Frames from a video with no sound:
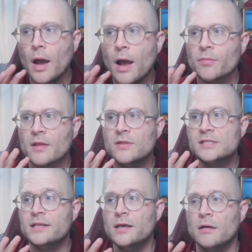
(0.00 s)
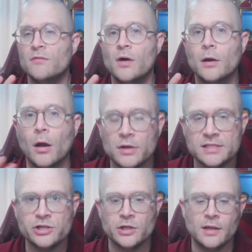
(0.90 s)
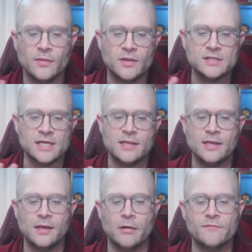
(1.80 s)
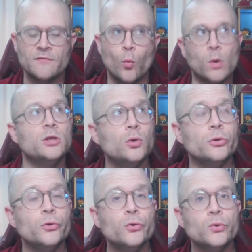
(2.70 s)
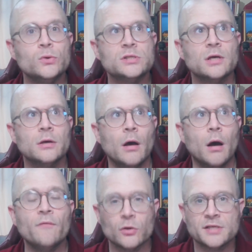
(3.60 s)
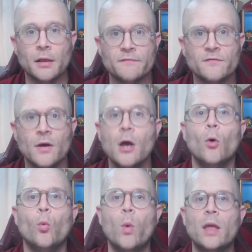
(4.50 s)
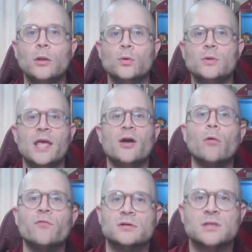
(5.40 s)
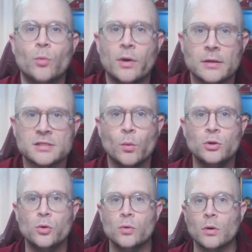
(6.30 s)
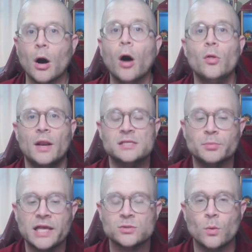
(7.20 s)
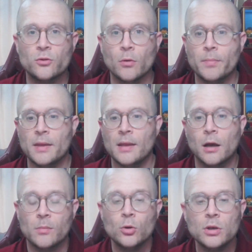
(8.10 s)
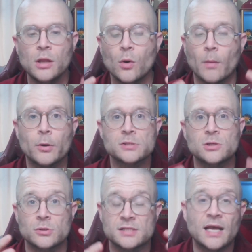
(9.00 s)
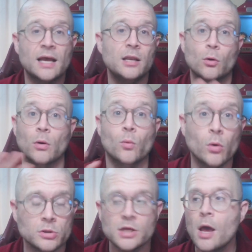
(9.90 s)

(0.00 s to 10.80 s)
this idea of colonization, this idea of what do you lose of yourself when you take over someone else, when you colonize a place, whether it be a community or a person or a society or a world,